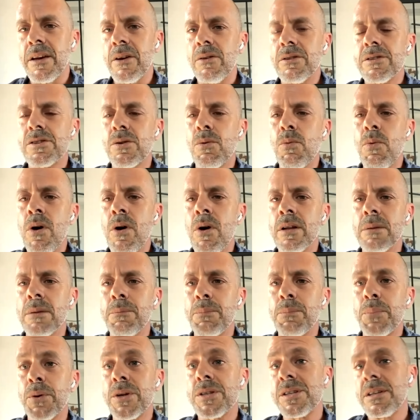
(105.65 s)
They also
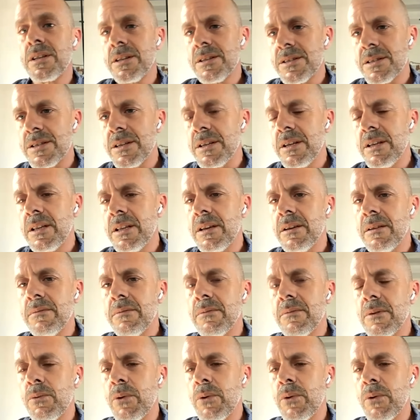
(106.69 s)
won the presidency.